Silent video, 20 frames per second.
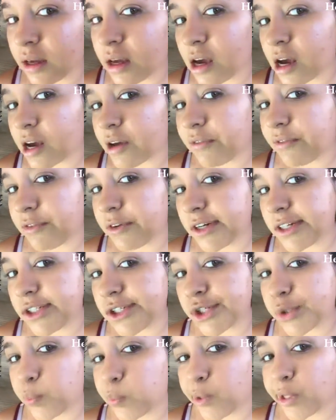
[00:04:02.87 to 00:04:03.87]
Coverage
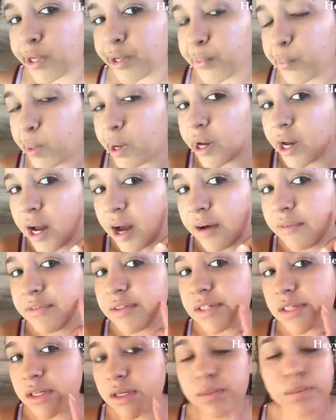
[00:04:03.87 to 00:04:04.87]
is pretty well. I have
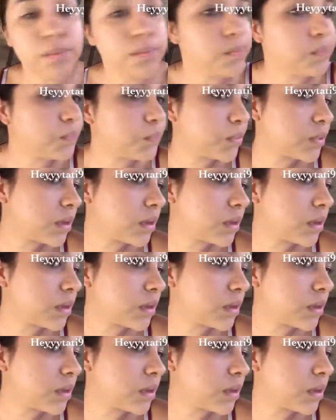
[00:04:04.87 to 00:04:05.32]
some